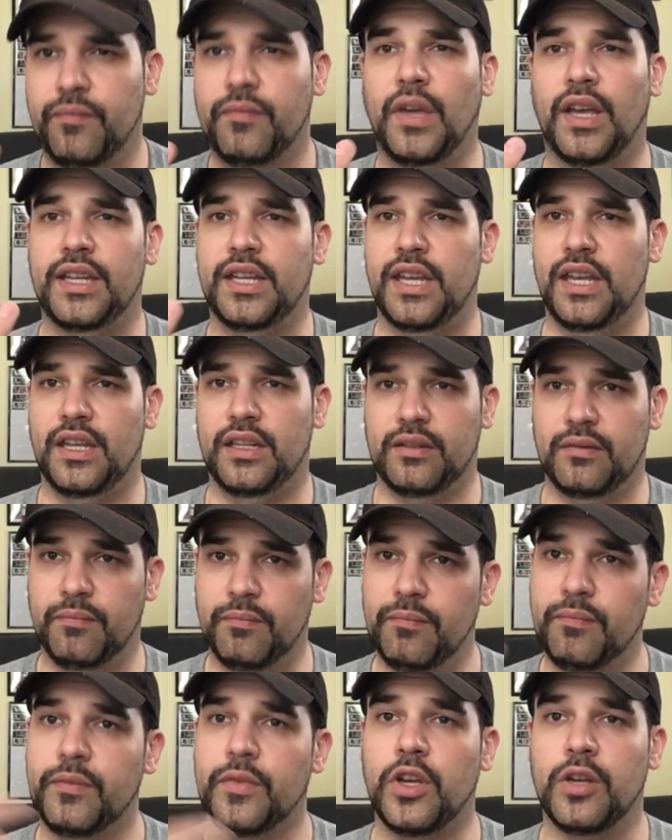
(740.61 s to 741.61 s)
Again,
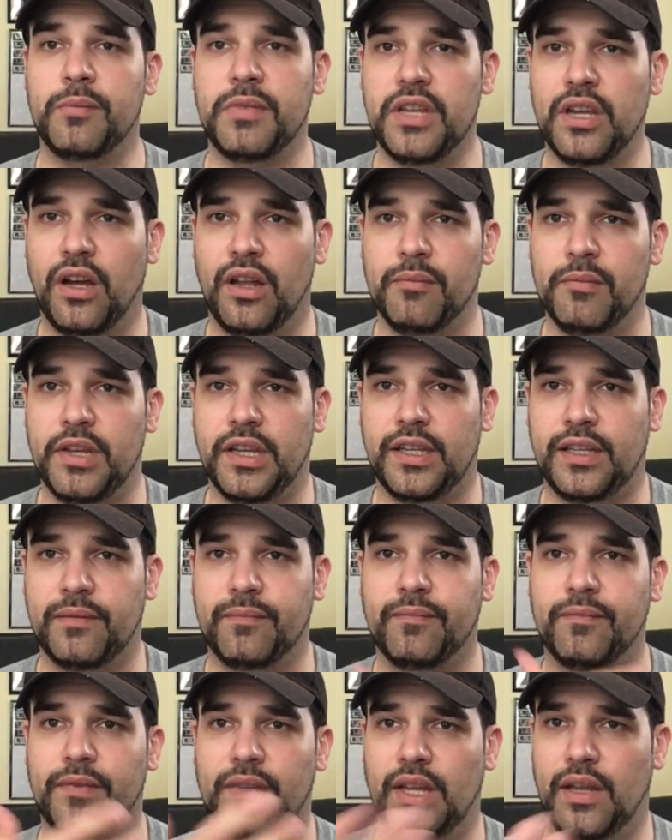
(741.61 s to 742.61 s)
could be on me.
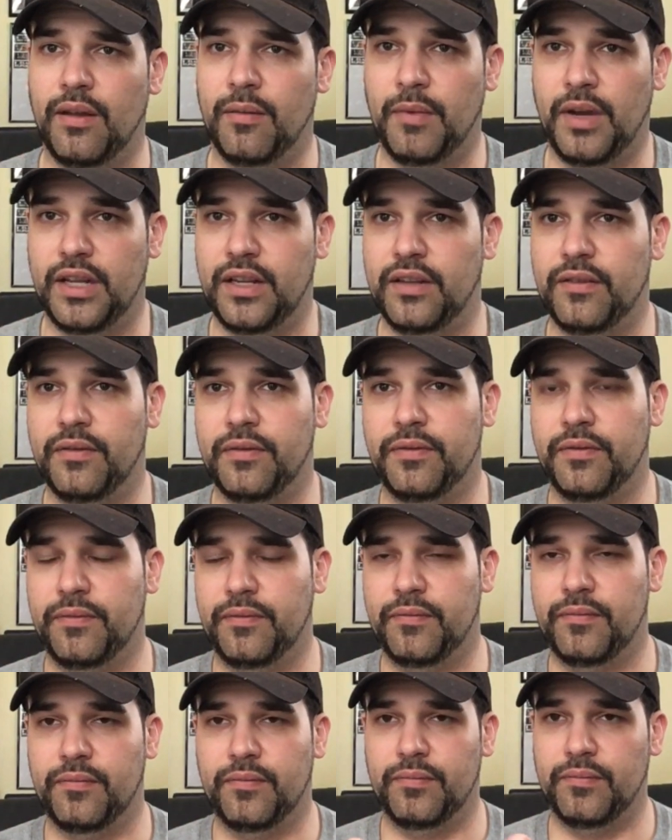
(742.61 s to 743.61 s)
I
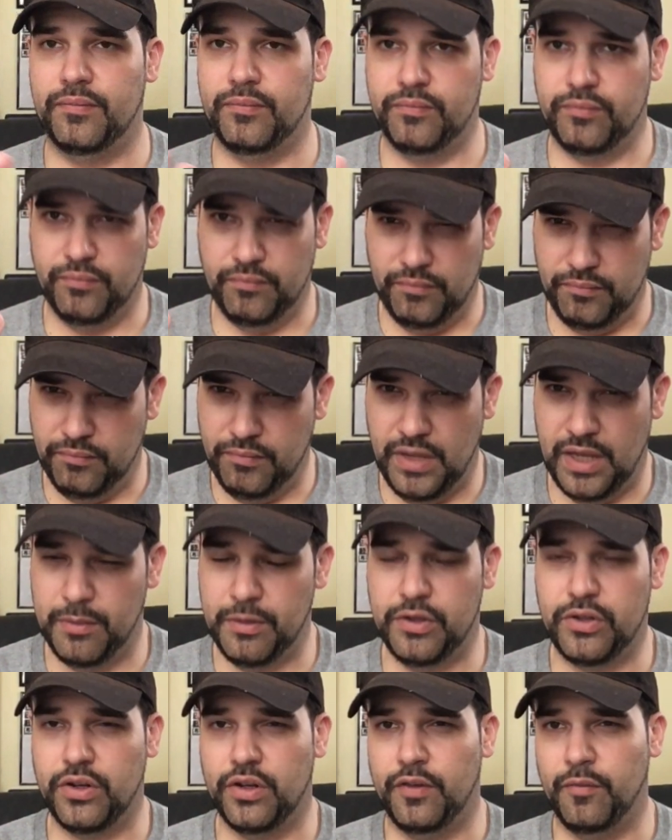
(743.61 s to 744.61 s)
maybe
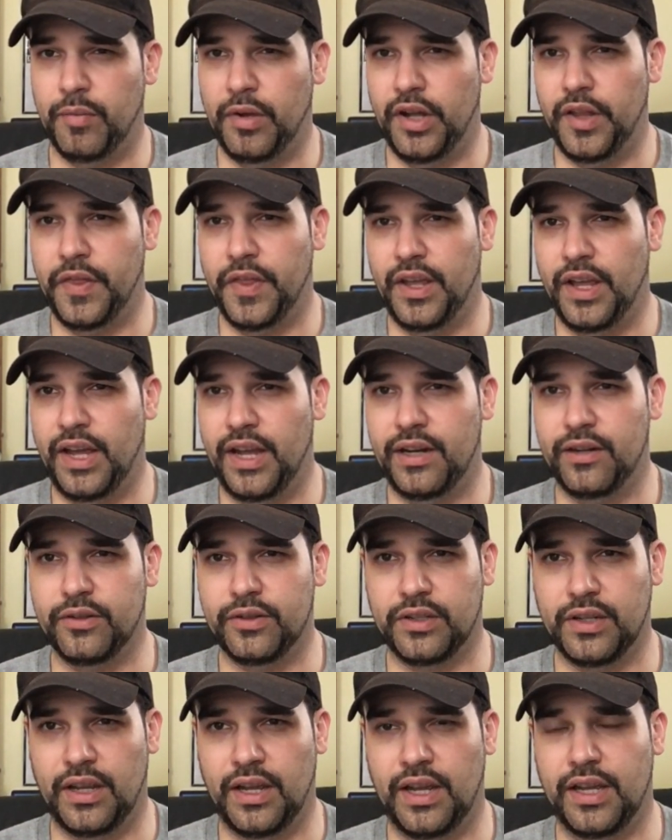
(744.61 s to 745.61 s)
should have bought the higher
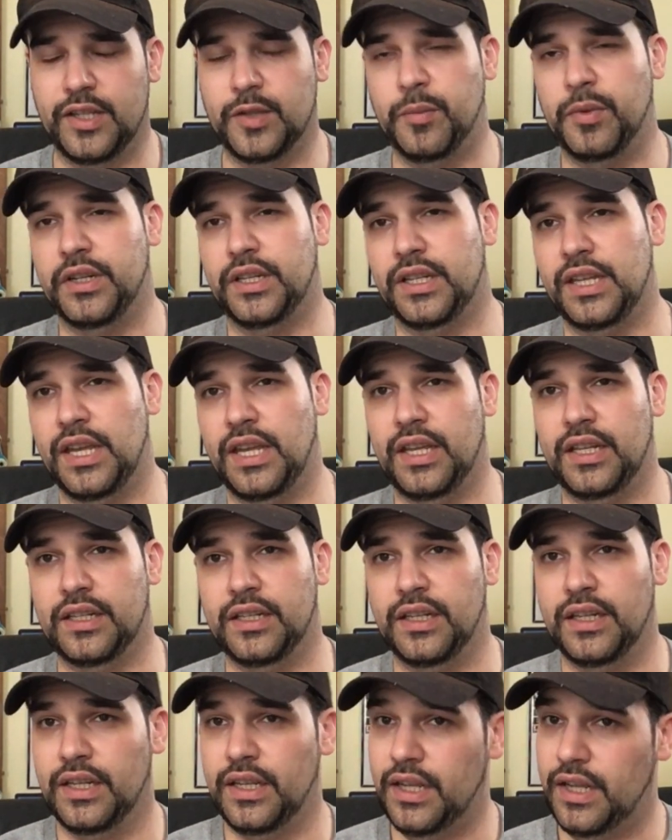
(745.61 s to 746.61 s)
size, but again,
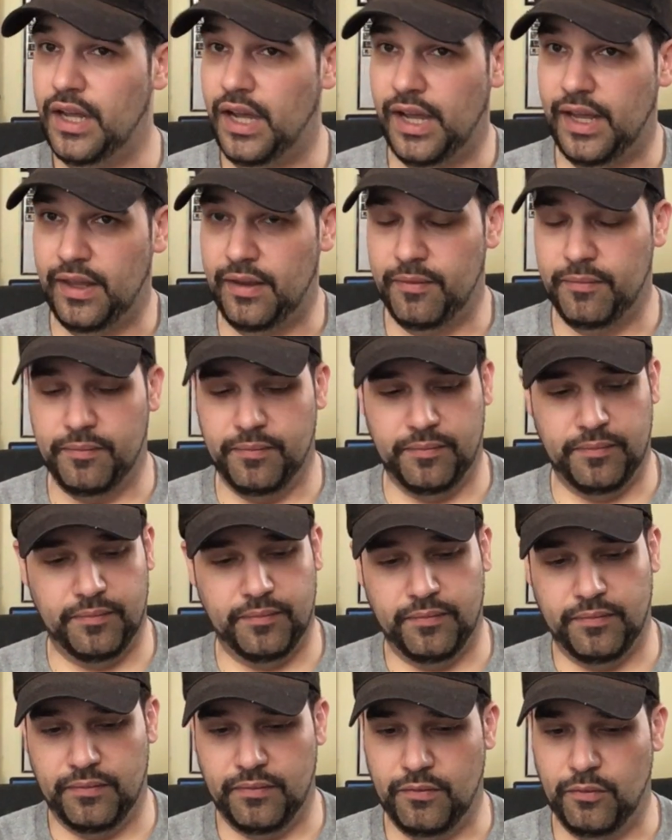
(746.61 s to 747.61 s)
I
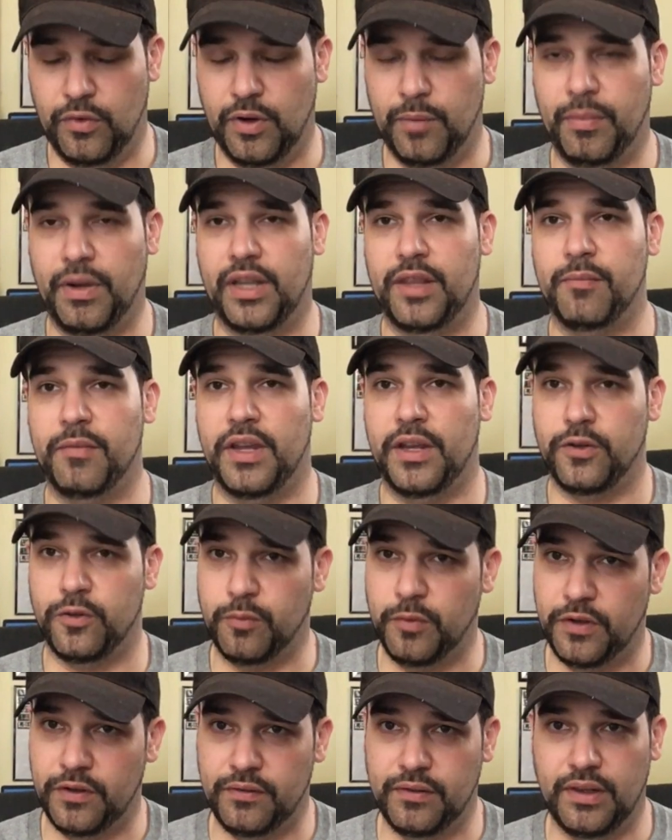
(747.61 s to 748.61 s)
went by the
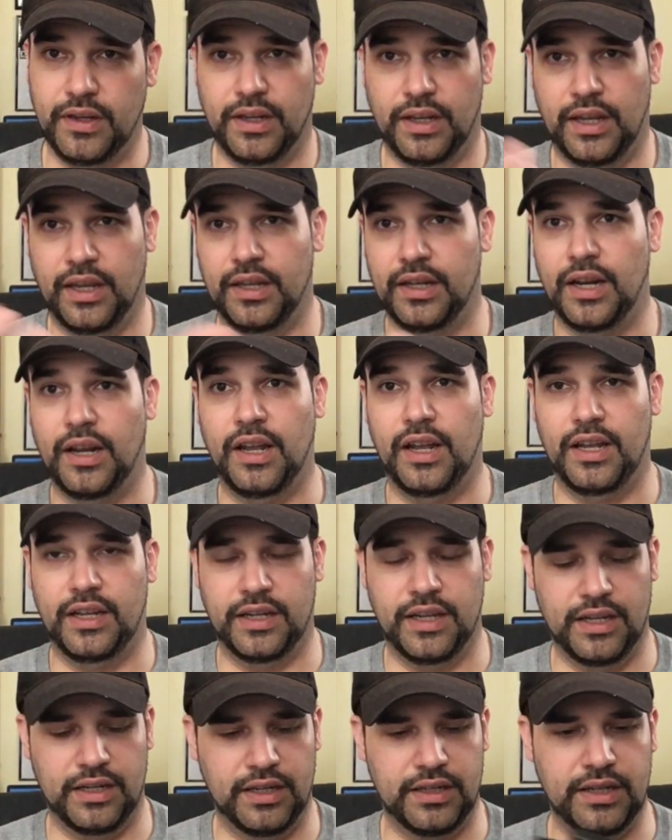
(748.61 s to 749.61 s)
measurement and I
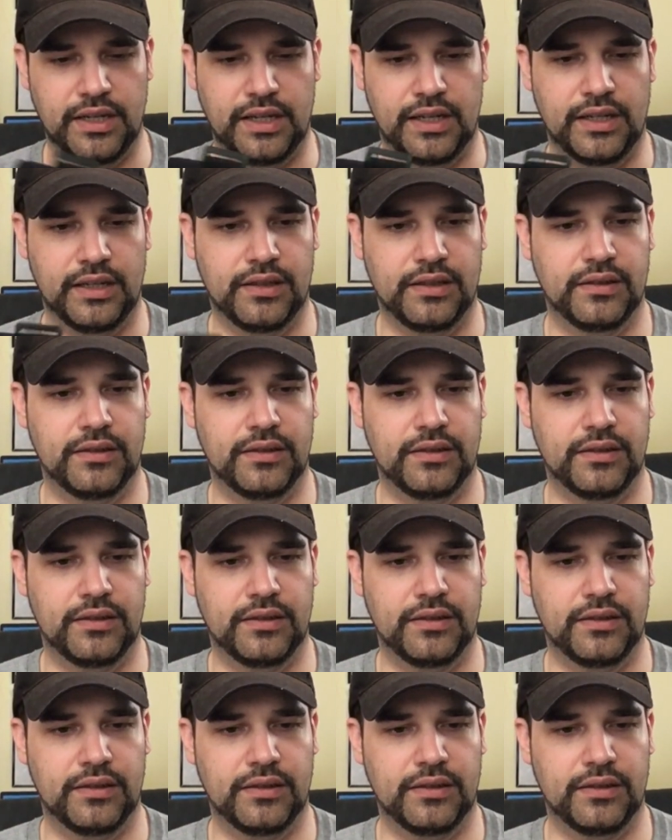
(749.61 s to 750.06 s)
got a D.